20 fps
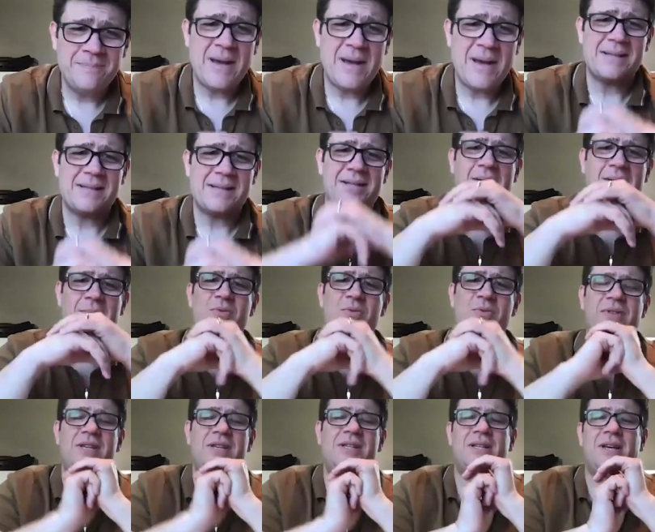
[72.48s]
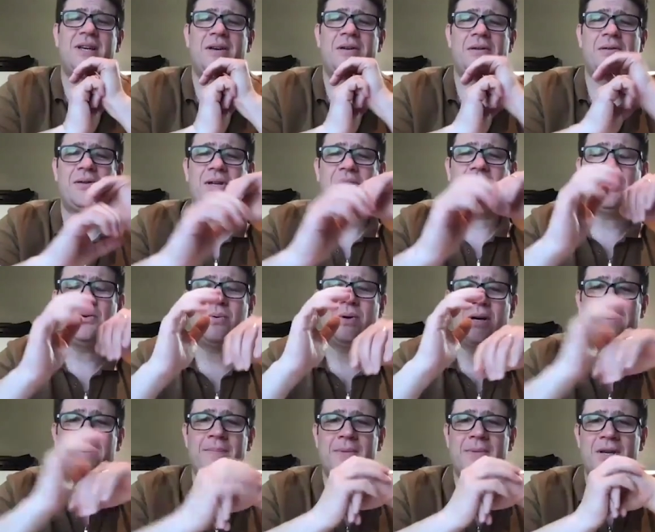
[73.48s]
Max, a number of years ago, you
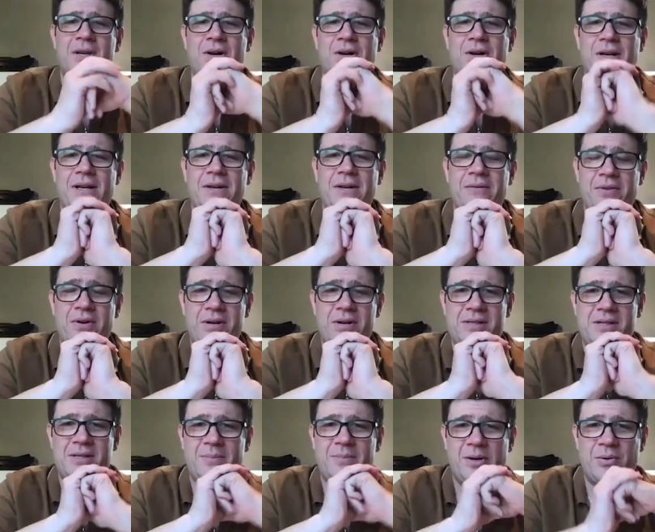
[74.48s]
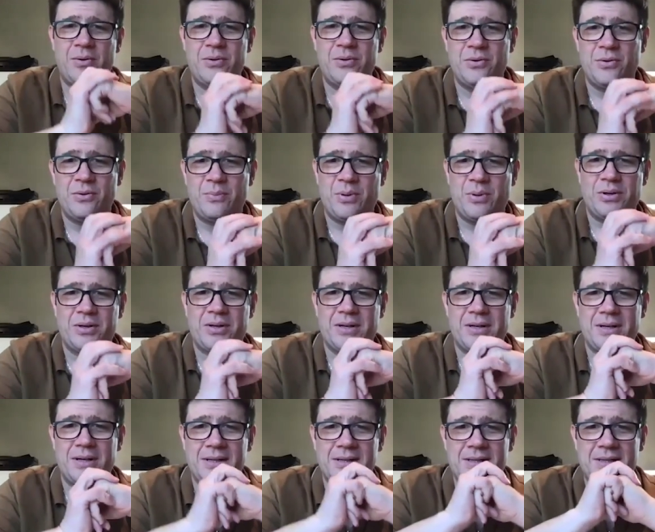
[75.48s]
um, kindly invited me on your
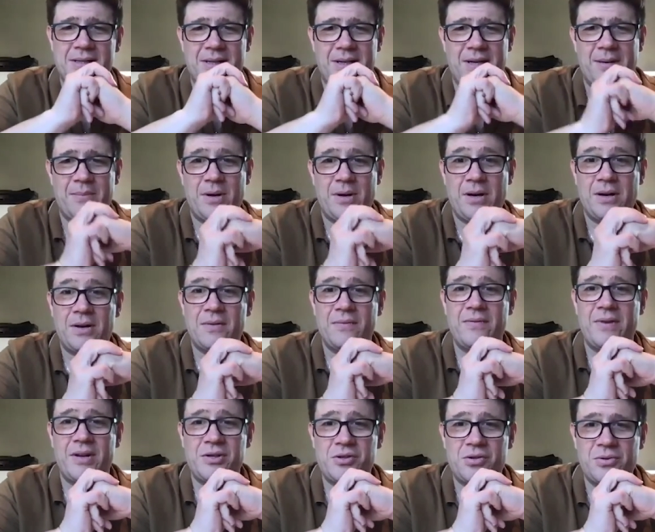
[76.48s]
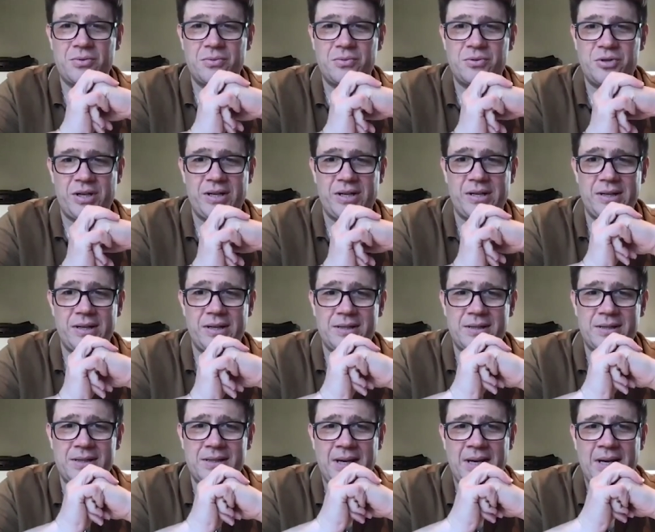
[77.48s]
podcast, um, Unconventional
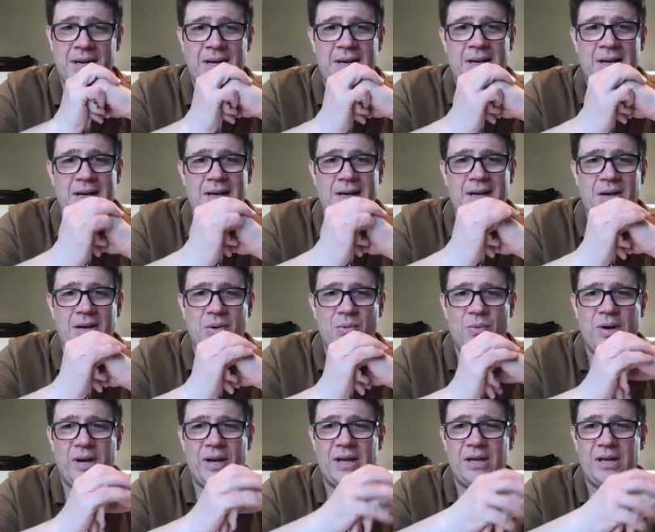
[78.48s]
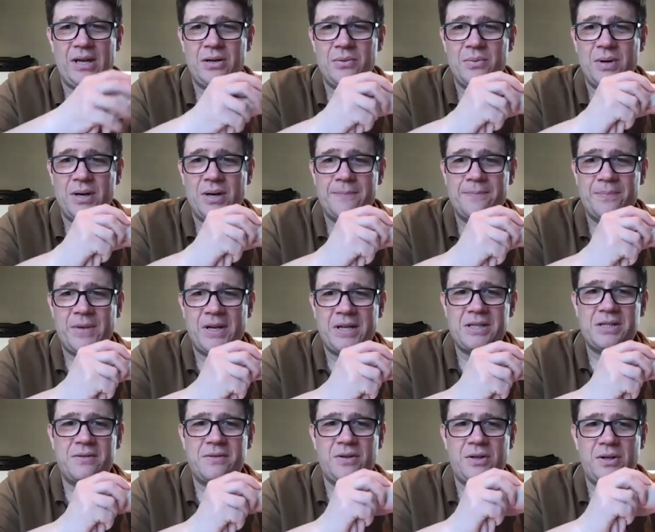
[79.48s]
Genius, uh, where you um,
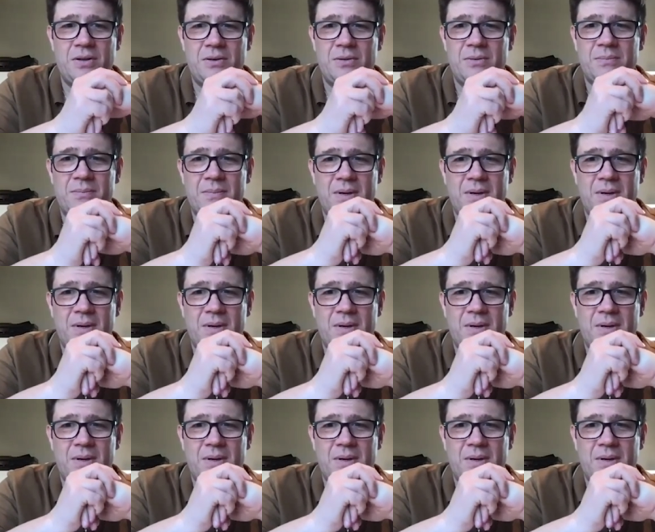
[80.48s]
interview